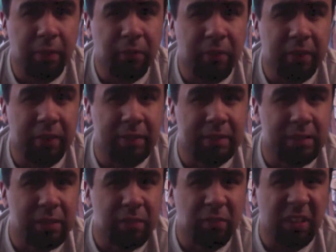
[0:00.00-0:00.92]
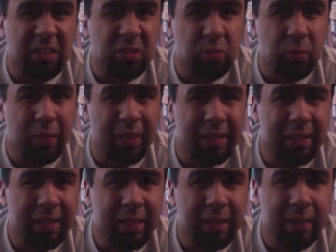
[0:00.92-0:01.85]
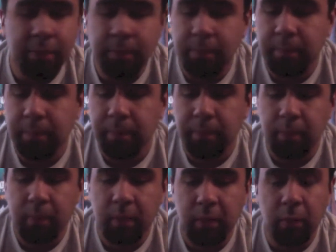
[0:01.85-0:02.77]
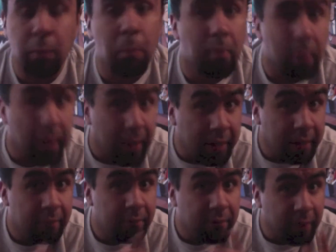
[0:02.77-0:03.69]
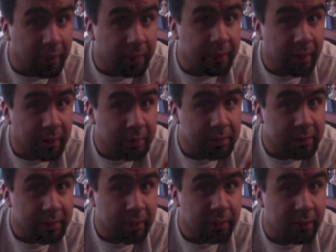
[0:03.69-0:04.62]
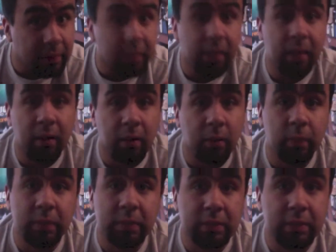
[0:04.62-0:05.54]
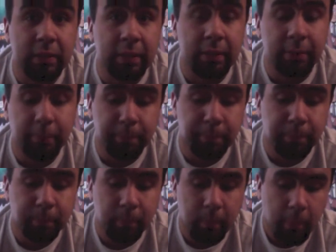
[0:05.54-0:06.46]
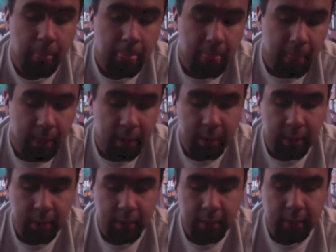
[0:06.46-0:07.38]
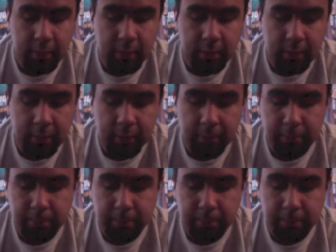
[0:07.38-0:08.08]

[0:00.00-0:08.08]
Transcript: find it on sale for like 289 you might find it on sale they're not always on sale and um,